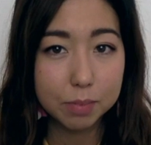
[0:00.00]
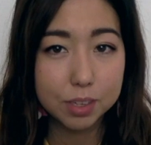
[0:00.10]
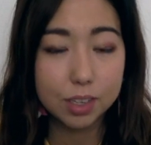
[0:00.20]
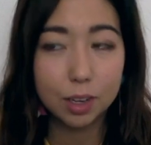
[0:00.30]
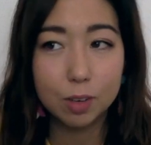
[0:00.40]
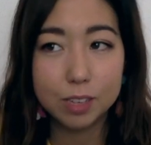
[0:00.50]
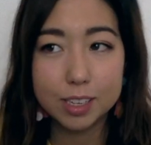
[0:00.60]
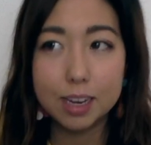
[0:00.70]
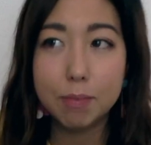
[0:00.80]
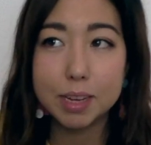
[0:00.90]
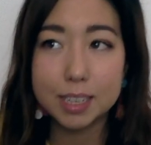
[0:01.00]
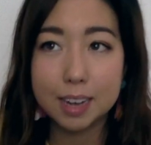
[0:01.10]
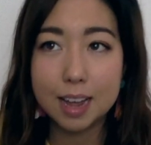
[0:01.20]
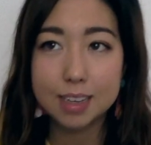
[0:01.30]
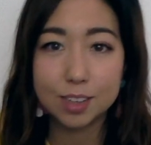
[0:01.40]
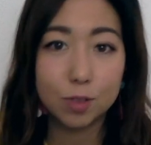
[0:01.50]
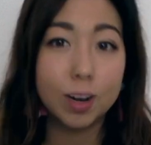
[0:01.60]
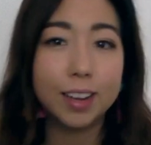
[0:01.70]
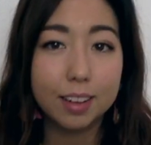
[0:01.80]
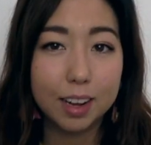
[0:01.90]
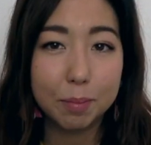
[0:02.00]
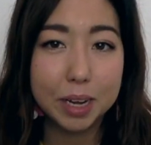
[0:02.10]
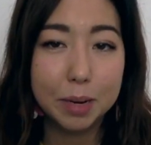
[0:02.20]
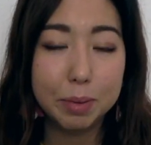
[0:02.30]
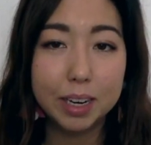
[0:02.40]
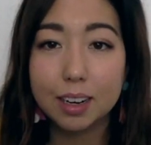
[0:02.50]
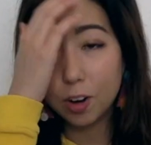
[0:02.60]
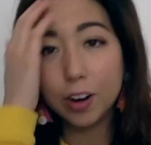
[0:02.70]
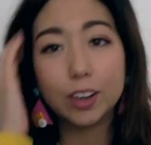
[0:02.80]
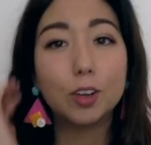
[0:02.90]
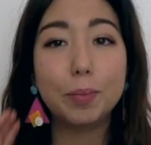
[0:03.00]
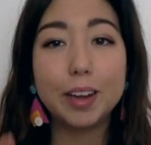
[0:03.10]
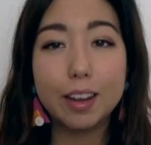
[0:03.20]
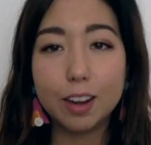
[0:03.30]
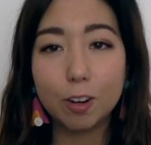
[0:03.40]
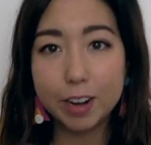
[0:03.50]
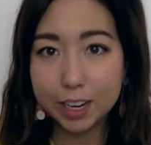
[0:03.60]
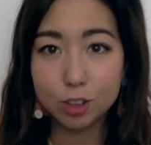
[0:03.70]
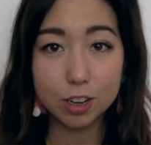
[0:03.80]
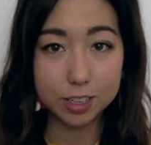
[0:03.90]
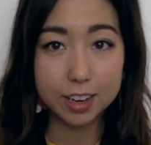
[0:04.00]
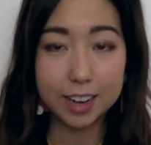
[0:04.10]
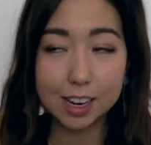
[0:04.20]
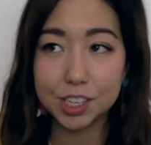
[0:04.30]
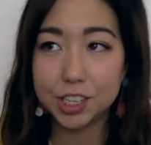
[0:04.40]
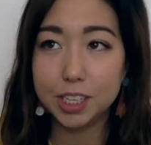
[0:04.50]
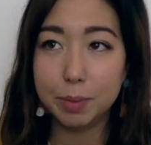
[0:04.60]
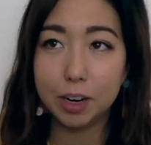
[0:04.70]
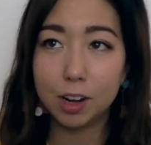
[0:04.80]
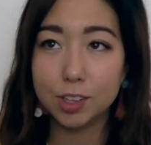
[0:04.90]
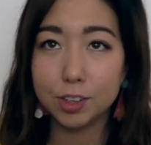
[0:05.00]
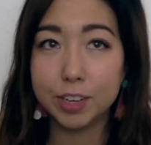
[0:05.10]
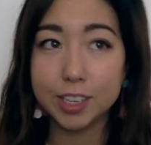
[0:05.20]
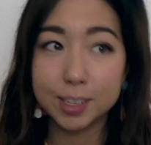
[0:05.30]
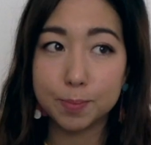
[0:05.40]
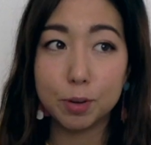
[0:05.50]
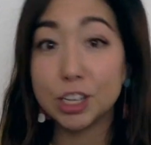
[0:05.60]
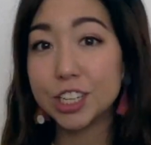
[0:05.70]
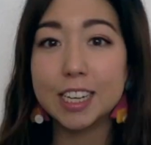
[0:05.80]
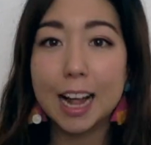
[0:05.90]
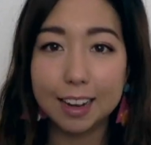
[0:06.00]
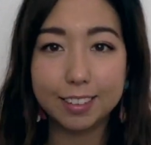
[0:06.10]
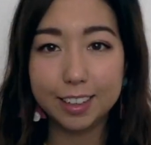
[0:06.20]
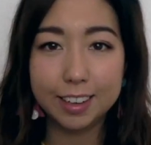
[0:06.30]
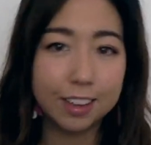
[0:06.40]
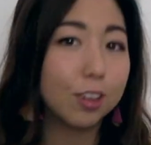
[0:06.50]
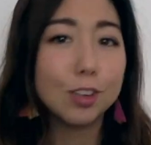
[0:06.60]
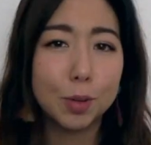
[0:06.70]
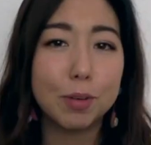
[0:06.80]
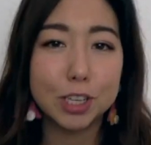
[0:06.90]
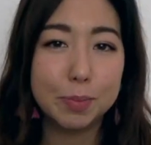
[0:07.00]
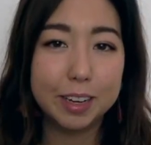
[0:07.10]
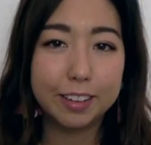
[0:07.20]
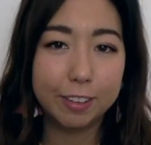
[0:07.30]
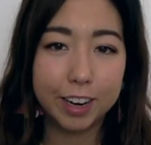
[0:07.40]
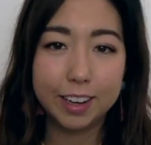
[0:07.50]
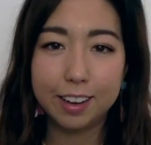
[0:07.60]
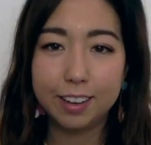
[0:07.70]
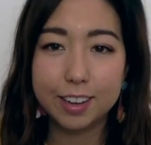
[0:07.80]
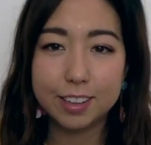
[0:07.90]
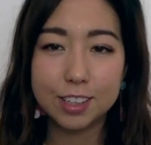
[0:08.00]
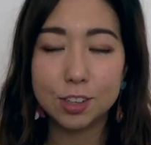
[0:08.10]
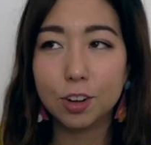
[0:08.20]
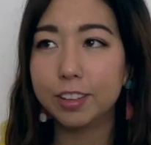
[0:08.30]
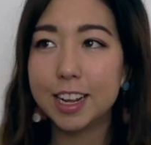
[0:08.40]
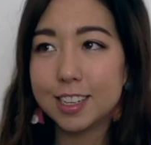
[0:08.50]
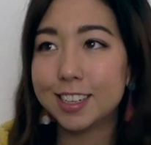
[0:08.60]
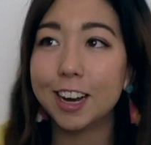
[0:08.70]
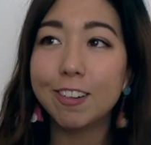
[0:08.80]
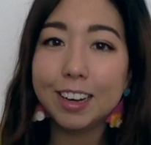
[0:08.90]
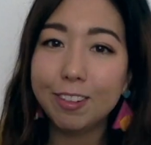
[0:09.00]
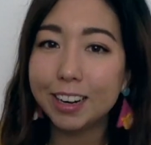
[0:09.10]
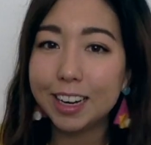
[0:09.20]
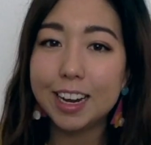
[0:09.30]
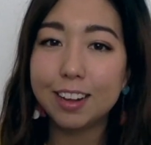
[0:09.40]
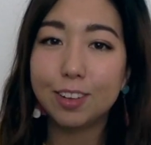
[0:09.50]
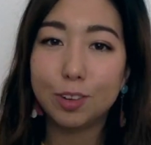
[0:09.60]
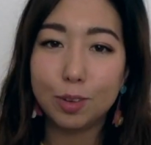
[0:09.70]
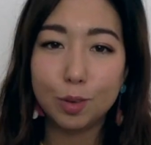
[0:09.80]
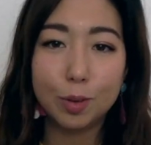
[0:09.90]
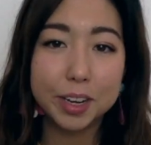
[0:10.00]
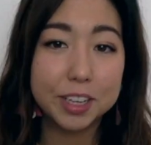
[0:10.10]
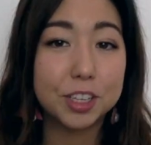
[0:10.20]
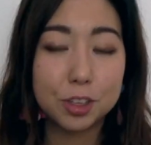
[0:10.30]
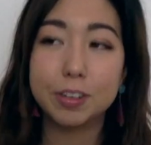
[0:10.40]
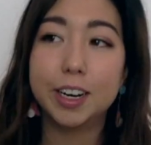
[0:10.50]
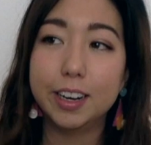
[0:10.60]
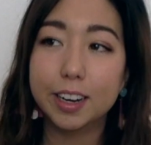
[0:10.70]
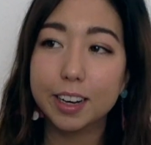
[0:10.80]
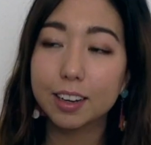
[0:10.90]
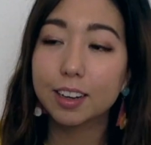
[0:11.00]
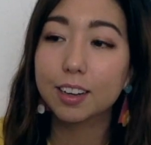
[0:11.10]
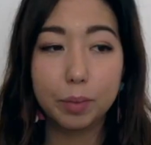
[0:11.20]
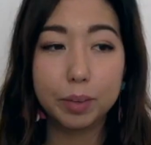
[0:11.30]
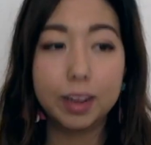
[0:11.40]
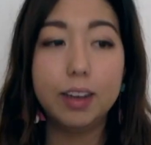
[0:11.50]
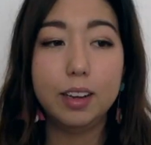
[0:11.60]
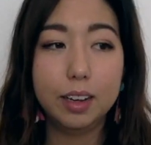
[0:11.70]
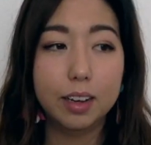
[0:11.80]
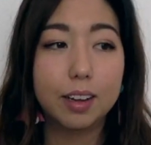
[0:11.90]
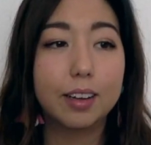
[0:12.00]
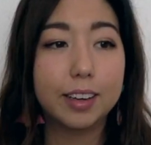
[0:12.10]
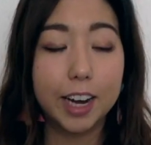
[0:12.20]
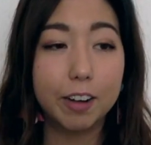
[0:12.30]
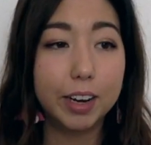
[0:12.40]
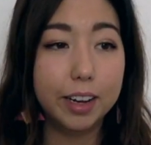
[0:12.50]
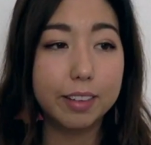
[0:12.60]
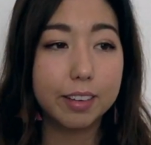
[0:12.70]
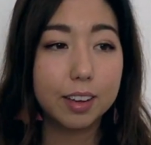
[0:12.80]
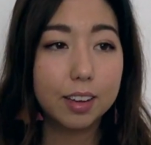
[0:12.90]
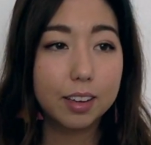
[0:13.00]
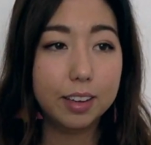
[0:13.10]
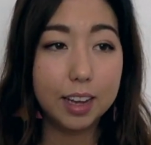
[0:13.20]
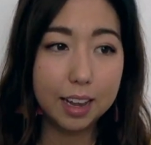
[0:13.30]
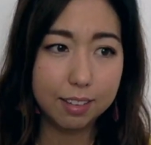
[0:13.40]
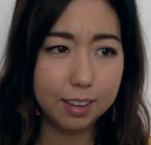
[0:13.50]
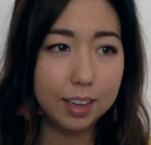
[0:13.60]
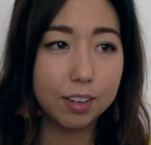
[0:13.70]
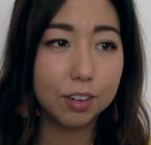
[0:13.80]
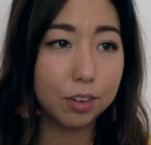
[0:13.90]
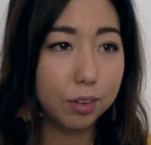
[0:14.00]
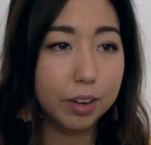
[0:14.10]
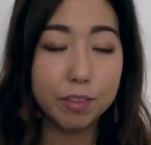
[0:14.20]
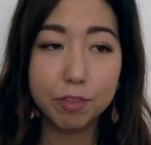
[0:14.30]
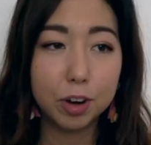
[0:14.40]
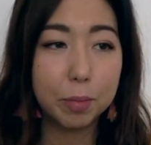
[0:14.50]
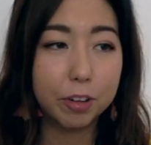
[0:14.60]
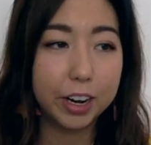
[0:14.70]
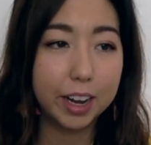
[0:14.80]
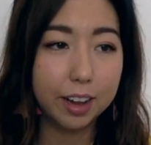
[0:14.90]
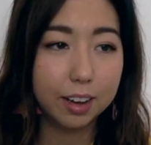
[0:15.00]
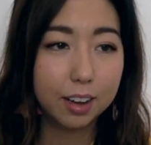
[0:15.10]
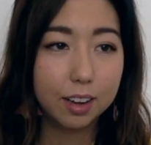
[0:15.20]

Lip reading: so see him as less threatening maybe. Or it could be that they already trusted Legoshi because of his personality. That's also a possibility, right? That this is not necessarily related to his training. But then he carried the anteater to the infirmary, and